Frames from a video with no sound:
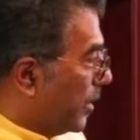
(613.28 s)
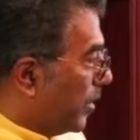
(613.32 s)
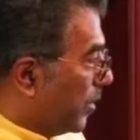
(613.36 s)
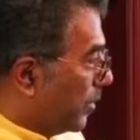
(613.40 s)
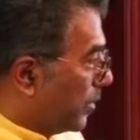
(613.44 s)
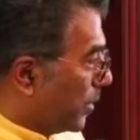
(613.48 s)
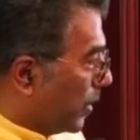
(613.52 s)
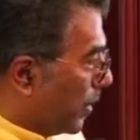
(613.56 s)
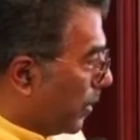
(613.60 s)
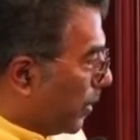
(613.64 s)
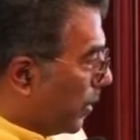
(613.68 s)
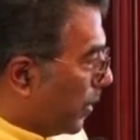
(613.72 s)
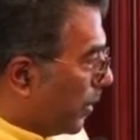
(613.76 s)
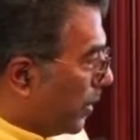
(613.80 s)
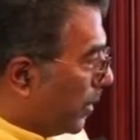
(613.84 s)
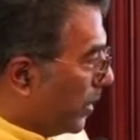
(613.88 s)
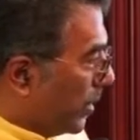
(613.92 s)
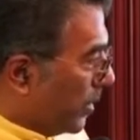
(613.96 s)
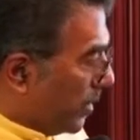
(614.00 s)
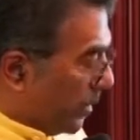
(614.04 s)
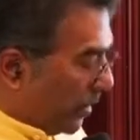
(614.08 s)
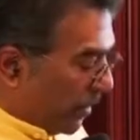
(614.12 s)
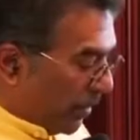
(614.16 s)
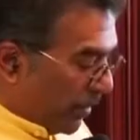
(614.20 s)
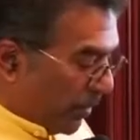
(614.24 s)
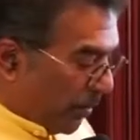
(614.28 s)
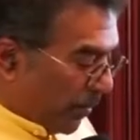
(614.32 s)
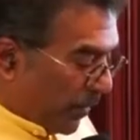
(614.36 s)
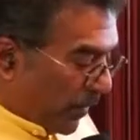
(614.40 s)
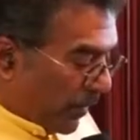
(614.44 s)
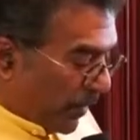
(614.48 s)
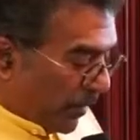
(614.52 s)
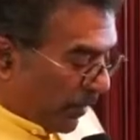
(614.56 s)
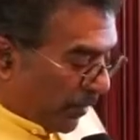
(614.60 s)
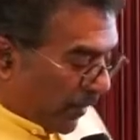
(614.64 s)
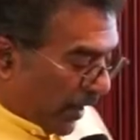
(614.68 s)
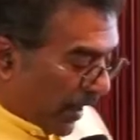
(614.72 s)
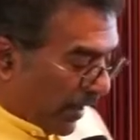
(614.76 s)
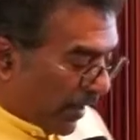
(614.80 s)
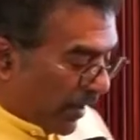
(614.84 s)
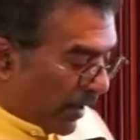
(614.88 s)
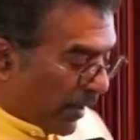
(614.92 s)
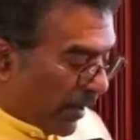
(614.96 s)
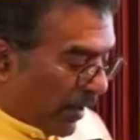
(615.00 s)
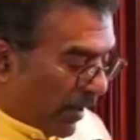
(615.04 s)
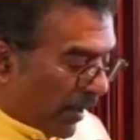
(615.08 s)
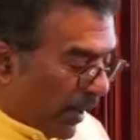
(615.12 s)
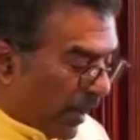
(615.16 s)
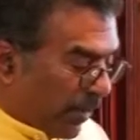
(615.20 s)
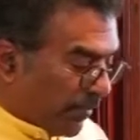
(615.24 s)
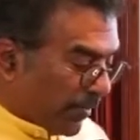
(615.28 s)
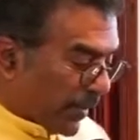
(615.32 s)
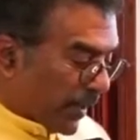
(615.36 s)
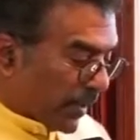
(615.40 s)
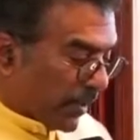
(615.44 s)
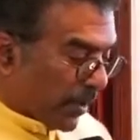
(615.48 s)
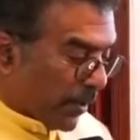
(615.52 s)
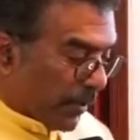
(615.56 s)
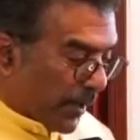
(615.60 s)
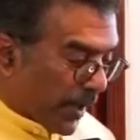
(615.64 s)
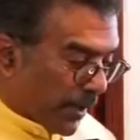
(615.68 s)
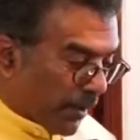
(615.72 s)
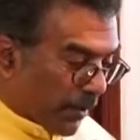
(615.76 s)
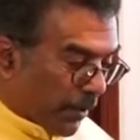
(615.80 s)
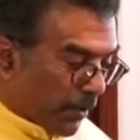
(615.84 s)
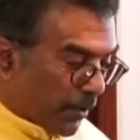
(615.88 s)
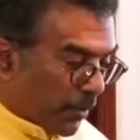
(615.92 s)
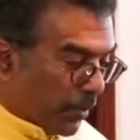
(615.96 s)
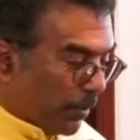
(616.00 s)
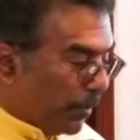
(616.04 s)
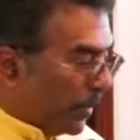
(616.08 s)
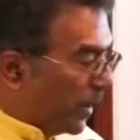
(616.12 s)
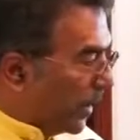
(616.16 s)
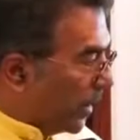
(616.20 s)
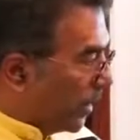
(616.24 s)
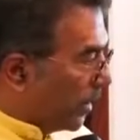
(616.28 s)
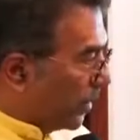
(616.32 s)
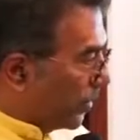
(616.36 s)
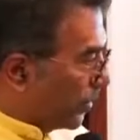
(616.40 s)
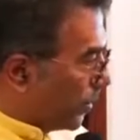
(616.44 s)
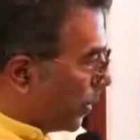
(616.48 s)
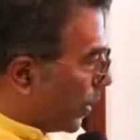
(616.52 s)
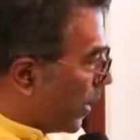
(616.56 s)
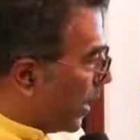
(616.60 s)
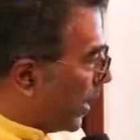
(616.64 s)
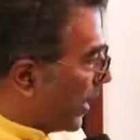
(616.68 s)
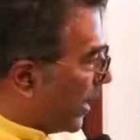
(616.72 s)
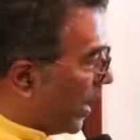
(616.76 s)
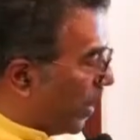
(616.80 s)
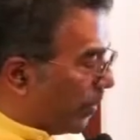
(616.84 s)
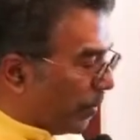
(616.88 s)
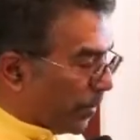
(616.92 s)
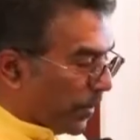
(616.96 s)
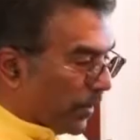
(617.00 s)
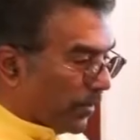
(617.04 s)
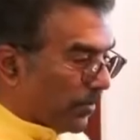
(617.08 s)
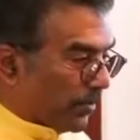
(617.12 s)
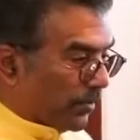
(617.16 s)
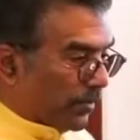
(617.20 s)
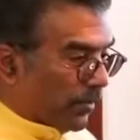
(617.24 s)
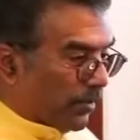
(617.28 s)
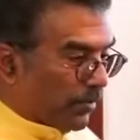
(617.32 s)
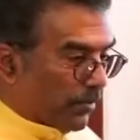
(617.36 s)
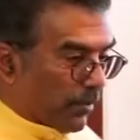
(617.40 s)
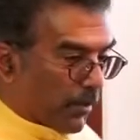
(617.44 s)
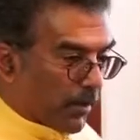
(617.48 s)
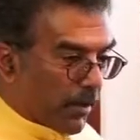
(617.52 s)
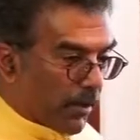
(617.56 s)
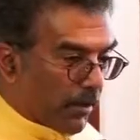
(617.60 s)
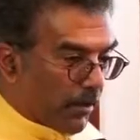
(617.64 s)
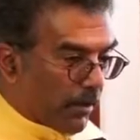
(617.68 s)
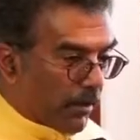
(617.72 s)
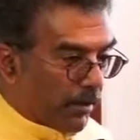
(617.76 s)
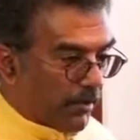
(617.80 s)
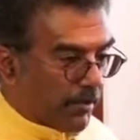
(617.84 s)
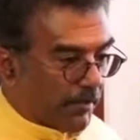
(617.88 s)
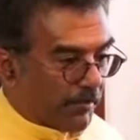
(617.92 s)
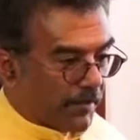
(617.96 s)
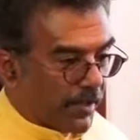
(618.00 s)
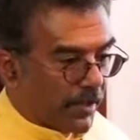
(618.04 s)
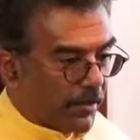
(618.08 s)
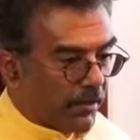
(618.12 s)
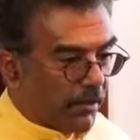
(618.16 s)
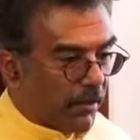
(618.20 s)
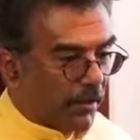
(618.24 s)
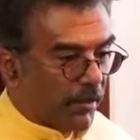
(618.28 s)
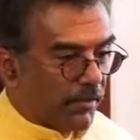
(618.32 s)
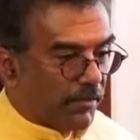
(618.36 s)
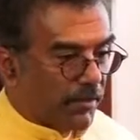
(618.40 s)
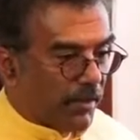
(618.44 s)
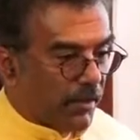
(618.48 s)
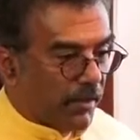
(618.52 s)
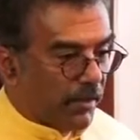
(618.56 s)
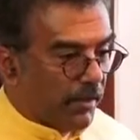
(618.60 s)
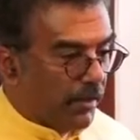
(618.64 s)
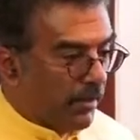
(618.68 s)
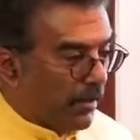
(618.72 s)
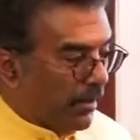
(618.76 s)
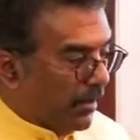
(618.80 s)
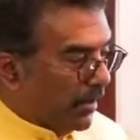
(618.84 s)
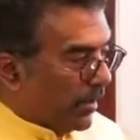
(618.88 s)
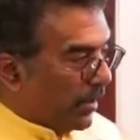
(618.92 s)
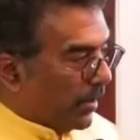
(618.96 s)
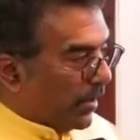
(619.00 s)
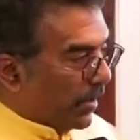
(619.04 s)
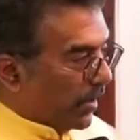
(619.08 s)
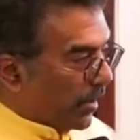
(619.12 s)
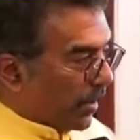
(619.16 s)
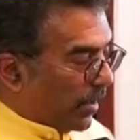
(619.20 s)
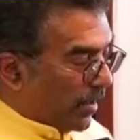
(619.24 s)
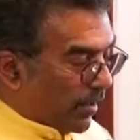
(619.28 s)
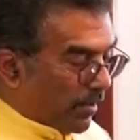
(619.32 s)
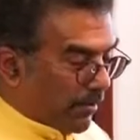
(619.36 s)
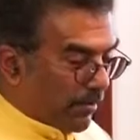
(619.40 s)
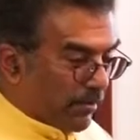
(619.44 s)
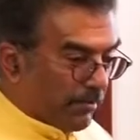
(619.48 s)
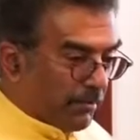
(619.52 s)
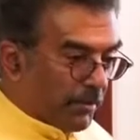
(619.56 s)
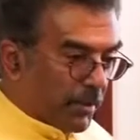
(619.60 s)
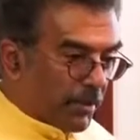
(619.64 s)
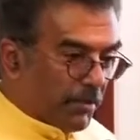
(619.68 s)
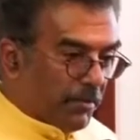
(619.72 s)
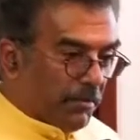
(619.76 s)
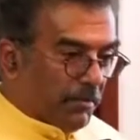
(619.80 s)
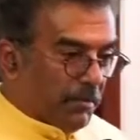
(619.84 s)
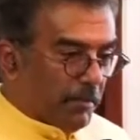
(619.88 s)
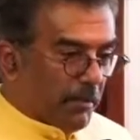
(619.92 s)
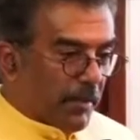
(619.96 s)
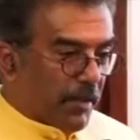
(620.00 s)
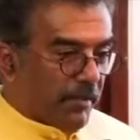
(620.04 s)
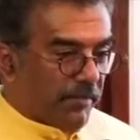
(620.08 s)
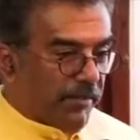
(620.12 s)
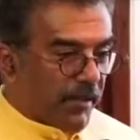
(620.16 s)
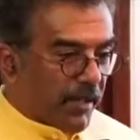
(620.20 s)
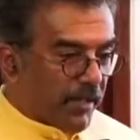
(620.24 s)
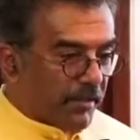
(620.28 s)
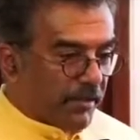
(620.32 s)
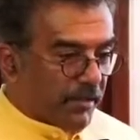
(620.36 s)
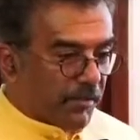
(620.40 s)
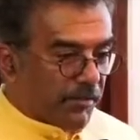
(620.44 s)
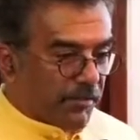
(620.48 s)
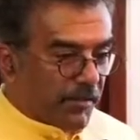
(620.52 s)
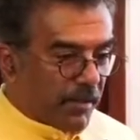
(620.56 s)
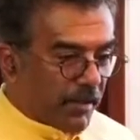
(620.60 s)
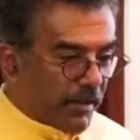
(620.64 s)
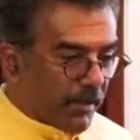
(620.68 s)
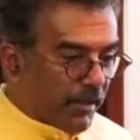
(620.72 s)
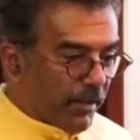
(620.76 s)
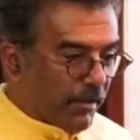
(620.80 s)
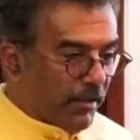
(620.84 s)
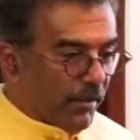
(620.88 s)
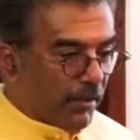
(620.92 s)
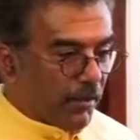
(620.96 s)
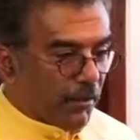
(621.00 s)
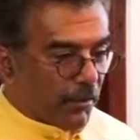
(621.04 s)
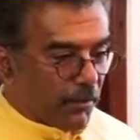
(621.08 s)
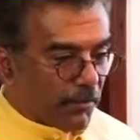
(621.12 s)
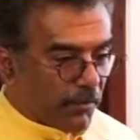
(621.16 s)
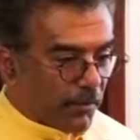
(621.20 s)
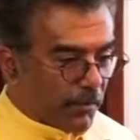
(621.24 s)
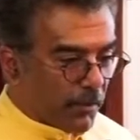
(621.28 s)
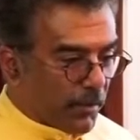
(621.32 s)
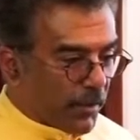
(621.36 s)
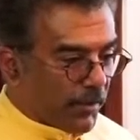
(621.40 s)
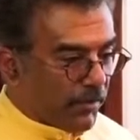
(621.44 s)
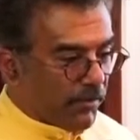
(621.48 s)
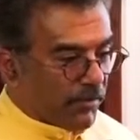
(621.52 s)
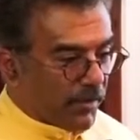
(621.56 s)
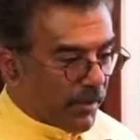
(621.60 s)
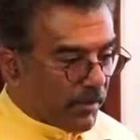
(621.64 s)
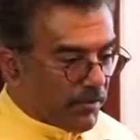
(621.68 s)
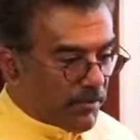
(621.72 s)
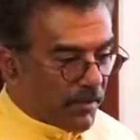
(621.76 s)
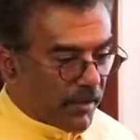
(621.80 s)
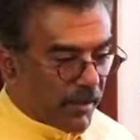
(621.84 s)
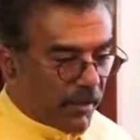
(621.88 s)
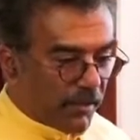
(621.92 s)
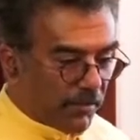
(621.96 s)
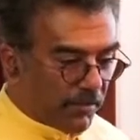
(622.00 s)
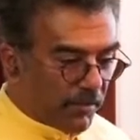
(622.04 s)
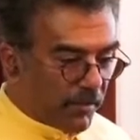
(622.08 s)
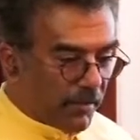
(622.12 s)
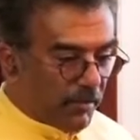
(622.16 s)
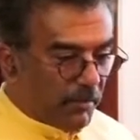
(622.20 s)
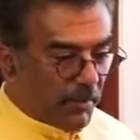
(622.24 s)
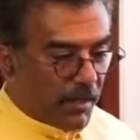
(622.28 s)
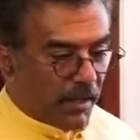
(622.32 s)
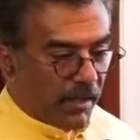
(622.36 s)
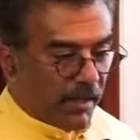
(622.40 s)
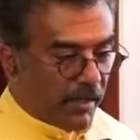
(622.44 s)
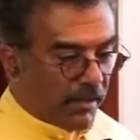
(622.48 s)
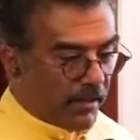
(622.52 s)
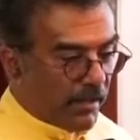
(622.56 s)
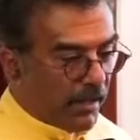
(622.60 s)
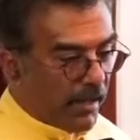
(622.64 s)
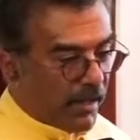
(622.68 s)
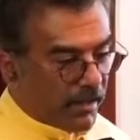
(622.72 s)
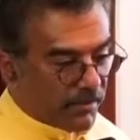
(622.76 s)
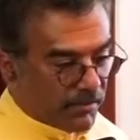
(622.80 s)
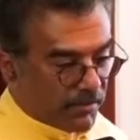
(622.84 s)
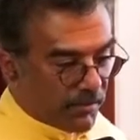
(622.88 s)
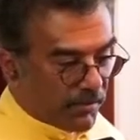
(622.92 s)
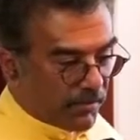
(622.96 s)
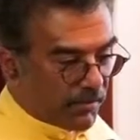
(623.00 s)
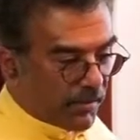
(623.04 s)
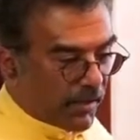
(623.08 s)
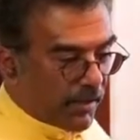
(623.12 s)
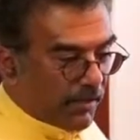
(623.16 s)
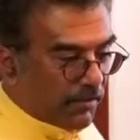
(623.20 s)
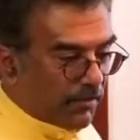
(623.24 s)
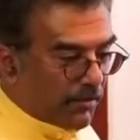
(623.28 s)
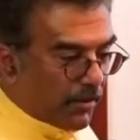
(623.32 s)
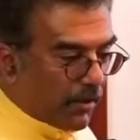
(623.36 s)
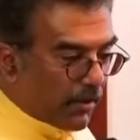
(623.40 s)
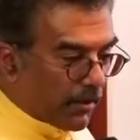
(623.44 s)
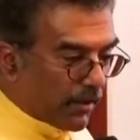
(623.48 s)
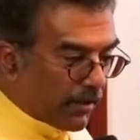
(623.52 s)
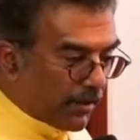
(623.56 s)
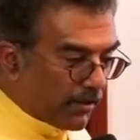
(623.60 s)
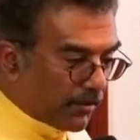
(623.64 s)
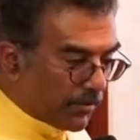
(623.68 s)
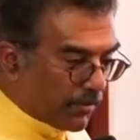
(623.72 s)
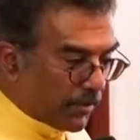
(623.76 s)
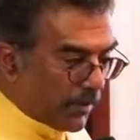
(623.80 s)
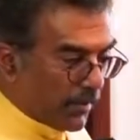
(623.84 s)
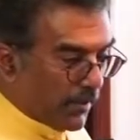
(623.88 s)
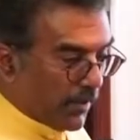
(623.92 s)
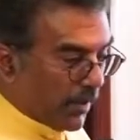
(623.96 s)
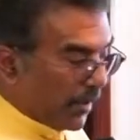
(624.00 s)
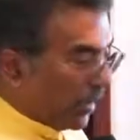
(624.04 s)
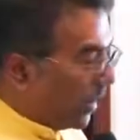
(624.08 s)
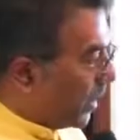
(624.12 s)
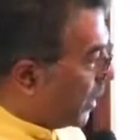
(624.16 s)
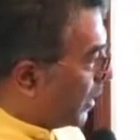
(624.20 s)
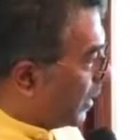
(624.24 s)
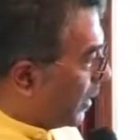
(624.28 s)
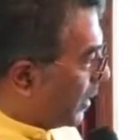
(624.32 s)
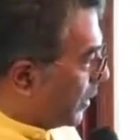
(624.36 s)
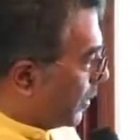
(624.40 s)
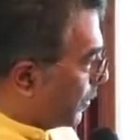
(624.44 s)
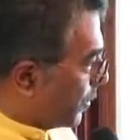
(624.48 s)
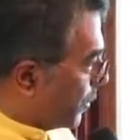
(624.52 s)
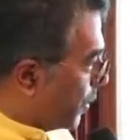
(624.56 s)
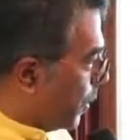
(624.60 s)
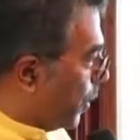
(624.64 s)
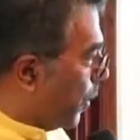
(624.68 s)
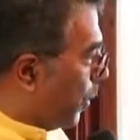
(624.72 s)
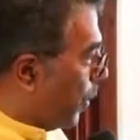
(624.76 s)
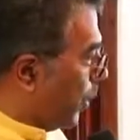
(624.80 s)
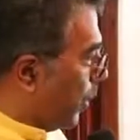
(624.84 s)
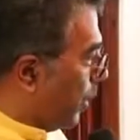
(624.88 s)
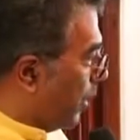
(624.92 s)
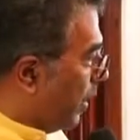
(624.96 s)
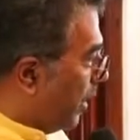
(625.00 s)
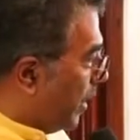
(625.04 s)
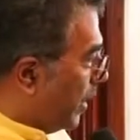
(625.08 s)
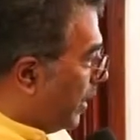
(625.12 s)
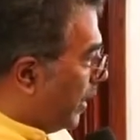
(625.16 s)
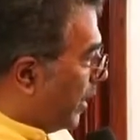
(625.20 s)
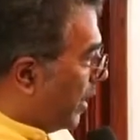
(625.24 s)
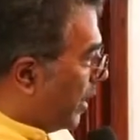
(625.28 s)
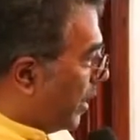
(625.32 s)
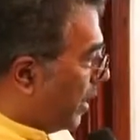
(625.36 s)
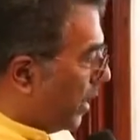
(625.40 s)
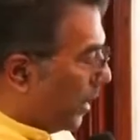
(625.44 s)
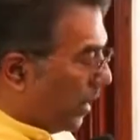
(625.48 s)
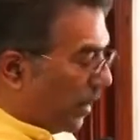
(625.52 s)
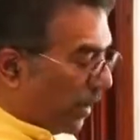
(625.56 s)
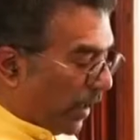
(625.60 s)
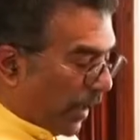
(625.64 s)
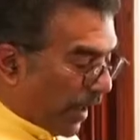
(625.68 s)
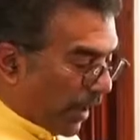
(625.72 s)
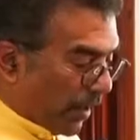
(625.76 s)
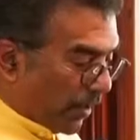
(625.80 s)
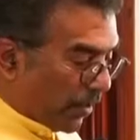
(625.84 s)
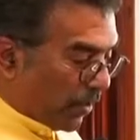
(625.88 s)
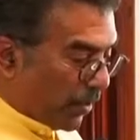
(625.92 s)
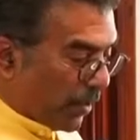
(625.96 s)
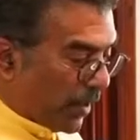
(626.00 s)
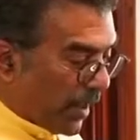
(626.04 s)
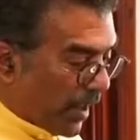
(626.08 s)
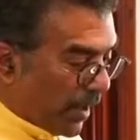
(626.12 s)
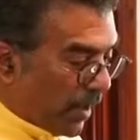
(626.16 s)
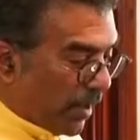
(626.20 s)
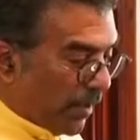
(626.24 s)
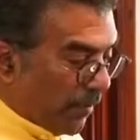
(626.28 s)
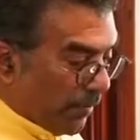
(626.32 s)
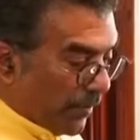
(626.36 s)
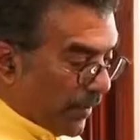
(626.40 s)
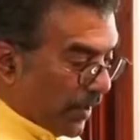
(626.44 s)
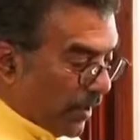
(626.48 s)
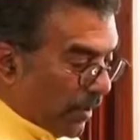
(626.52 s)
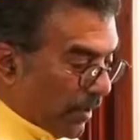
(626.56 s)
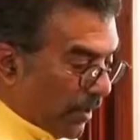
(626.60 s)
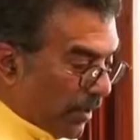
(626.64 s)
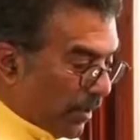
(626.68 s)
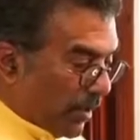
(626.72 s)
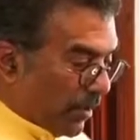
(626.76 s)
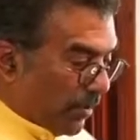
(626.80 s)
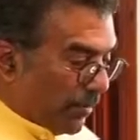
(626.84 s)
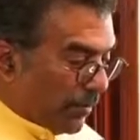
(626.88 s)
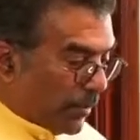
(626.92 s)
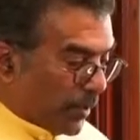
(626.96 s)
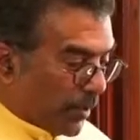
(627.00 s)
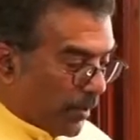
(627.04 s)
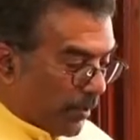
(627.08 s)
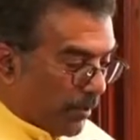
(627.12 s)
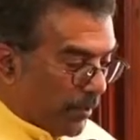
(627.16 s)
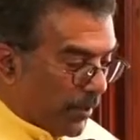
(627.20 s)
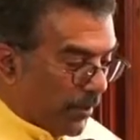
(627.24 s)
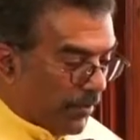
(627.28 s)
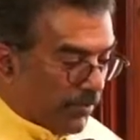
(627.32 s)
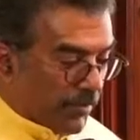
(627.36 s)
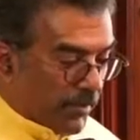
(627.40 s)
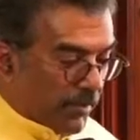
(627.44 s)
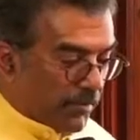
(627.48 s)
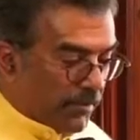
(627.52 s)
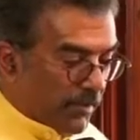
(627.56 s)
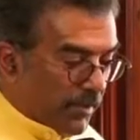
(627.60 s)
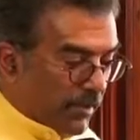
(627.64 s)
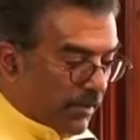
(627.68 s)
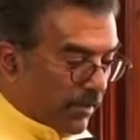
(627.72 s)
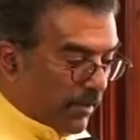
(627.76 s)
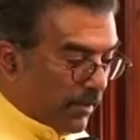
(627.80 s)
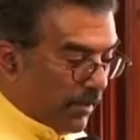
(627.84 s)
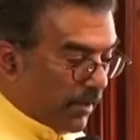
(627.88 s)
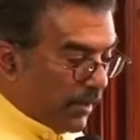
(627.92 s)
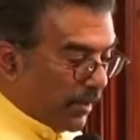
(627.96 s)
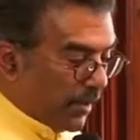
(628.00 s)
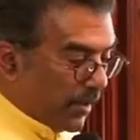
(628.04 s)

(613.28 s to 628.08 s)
So my grandfather went on to build the Sona campus, the Sona College of Technology, which my father still continues towards education, building the Arts and Science College, the school, and today, for the Minister Sir,